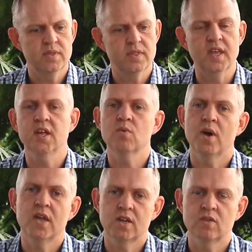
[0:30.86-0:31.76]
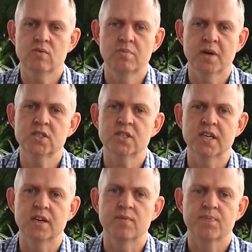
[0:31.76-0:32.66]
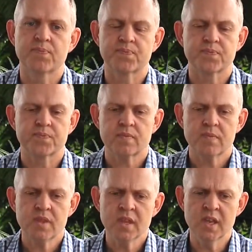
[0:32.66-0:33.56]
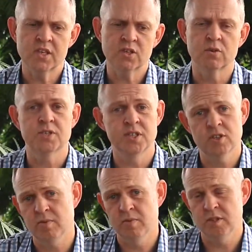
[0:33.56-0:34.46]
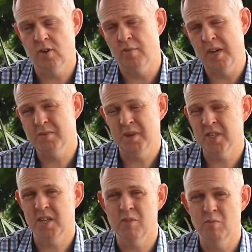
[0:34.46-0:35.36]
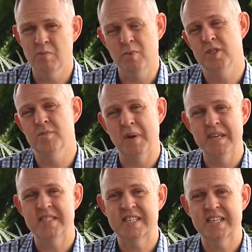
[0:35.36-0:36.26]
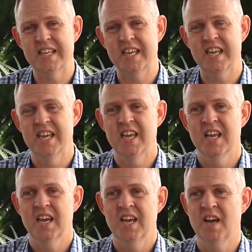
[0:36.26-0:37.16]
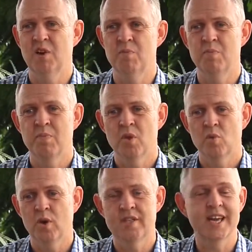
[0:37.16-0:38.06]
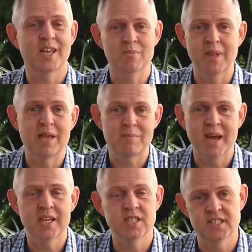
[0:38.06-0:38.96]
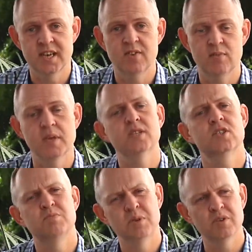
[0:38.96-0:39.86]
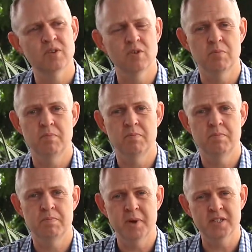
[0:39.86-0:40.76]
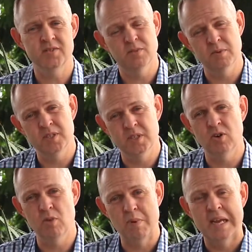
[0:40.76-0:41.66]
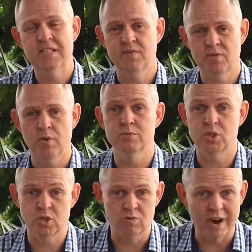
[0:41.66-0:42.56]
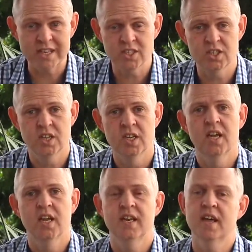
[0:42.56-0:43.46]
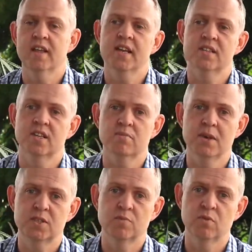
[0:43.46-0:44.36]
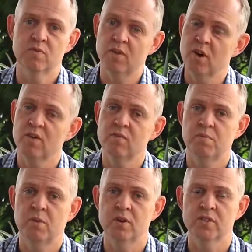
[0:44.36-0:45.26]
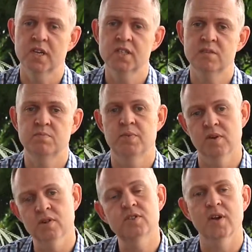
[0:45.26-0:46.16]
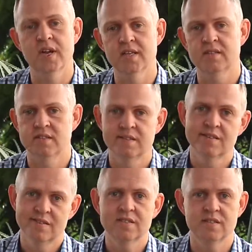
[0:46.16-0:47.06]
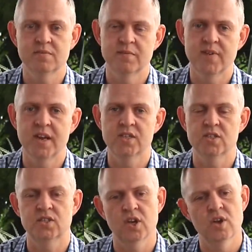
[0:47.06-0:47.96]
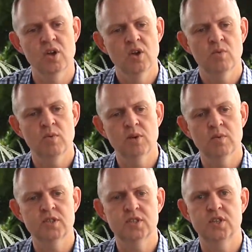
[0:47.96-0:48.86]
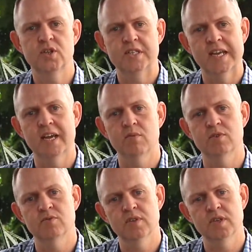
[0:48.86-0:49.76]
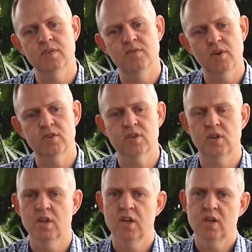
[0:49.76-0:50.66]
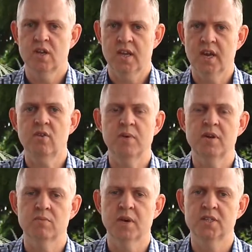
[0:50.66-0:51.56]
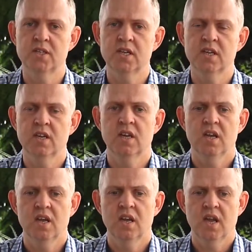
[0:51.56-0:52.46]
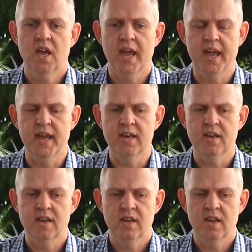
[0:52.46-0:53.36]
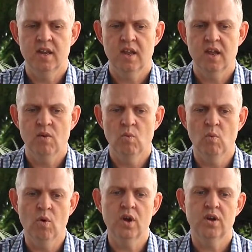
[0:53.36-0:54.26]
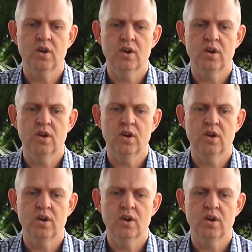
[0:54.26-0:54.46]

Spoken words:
The other way you can do budgeting is called zero-based budgeting, which is basically where you take a blank page and start from there. So it's building a budget from a zero base from scratch. Now that is a much more involved process, but also has some advantages. So what I wanted to do today was really focus on incremental budgeting and what